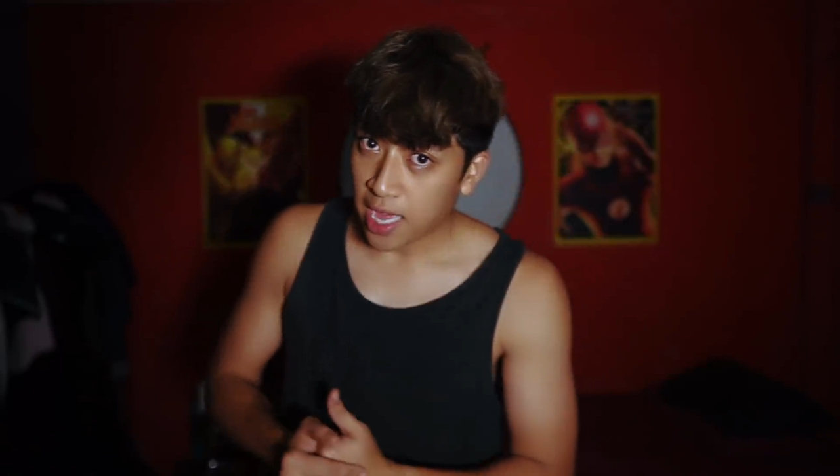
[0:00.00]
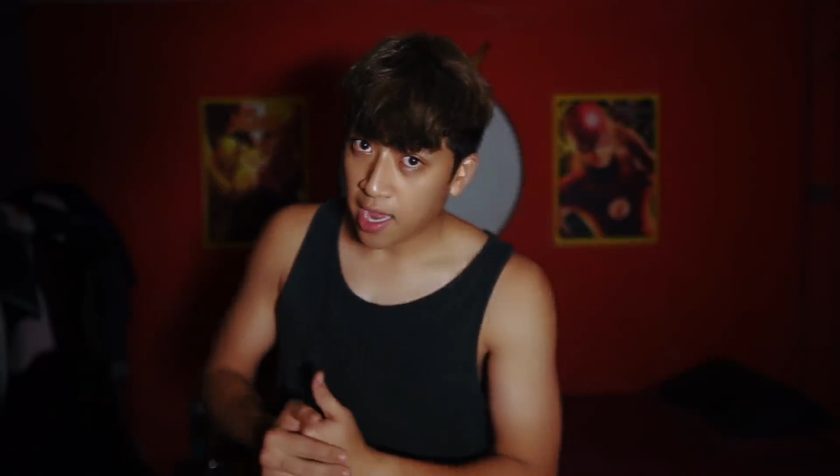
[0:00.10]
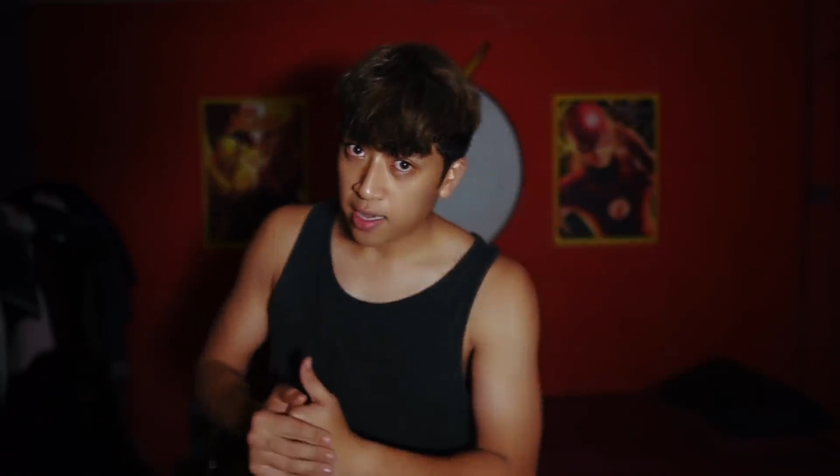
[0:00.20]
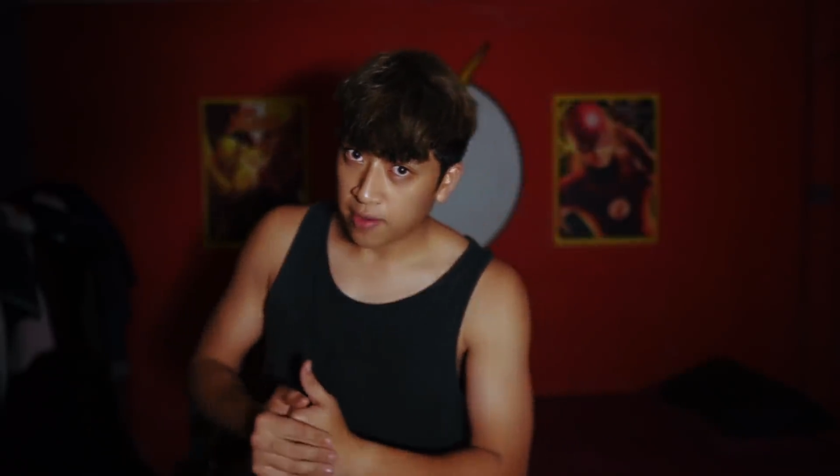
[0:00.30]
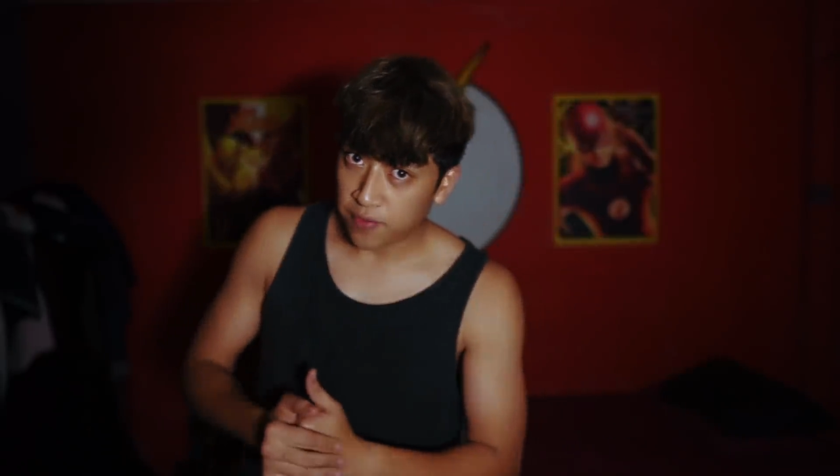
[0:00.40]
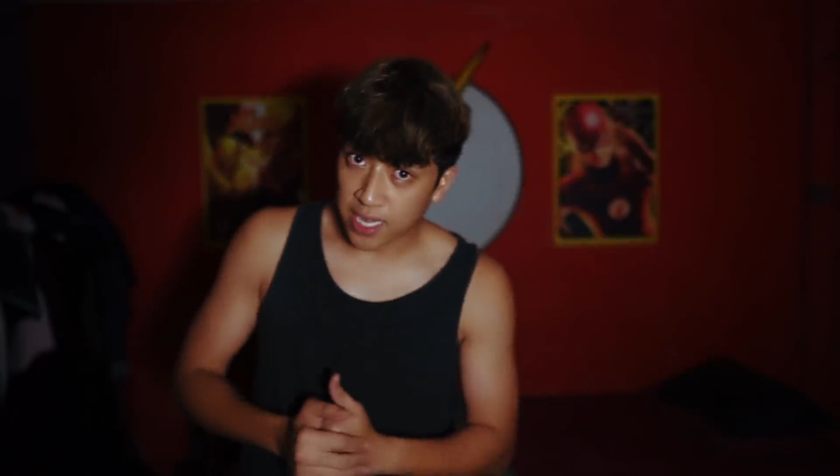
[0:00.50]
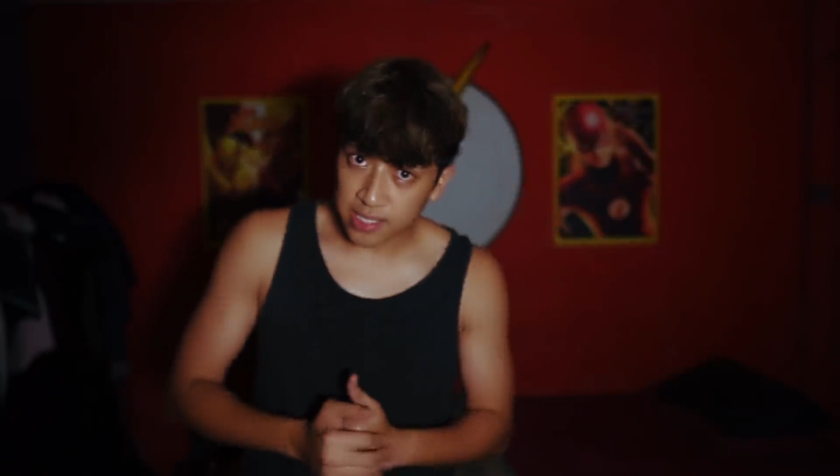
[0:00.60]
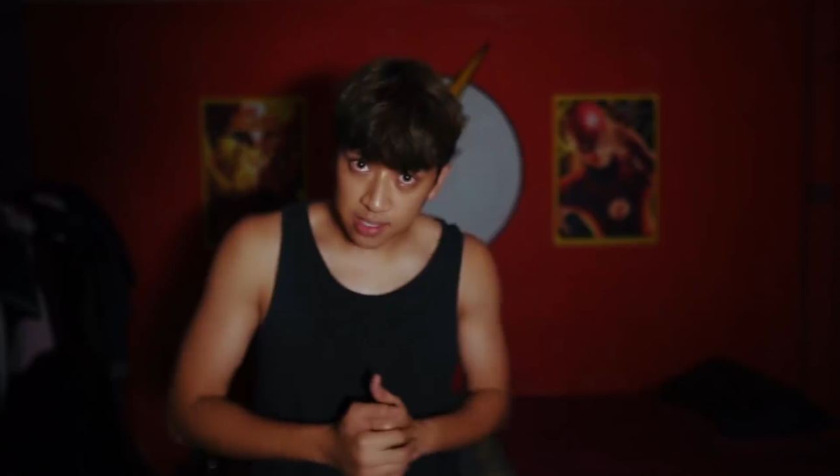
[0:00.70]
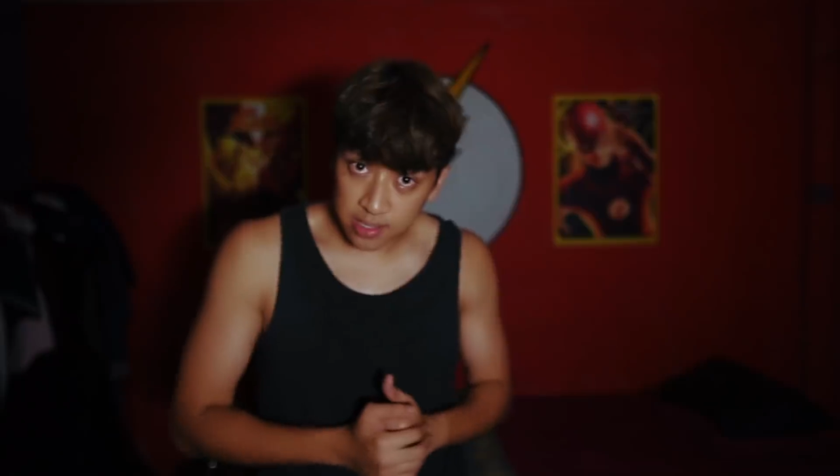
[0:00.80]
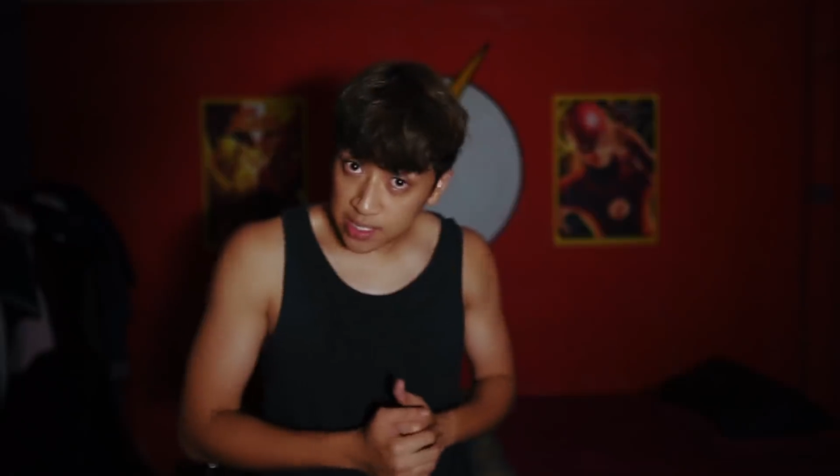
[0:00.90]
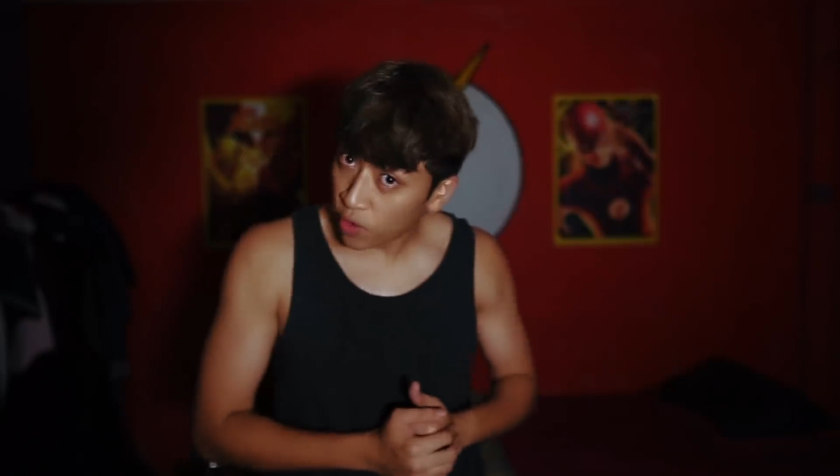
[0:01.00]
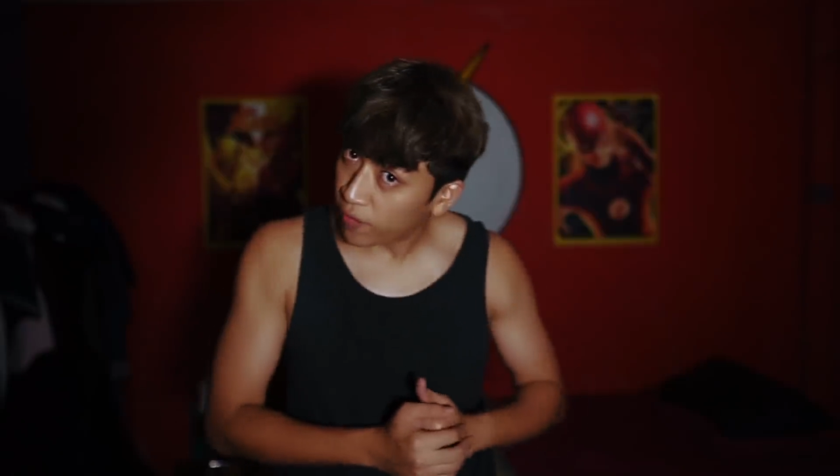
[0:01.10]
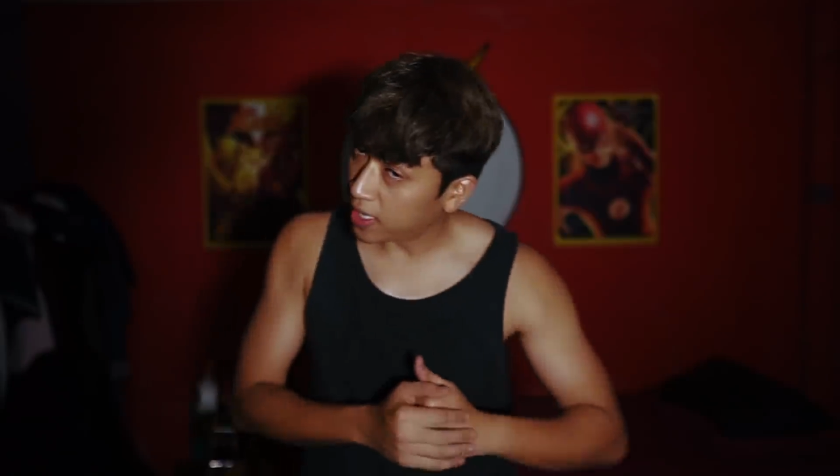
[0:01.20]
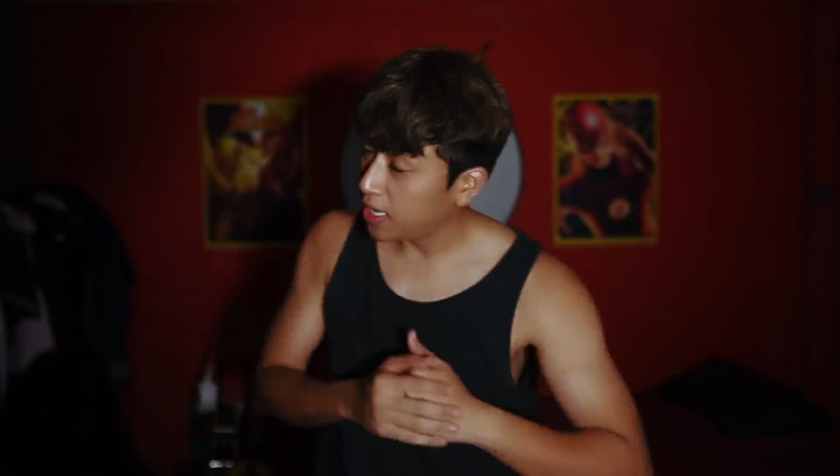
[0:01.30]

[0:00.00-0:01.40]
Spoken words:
And if you guys can see over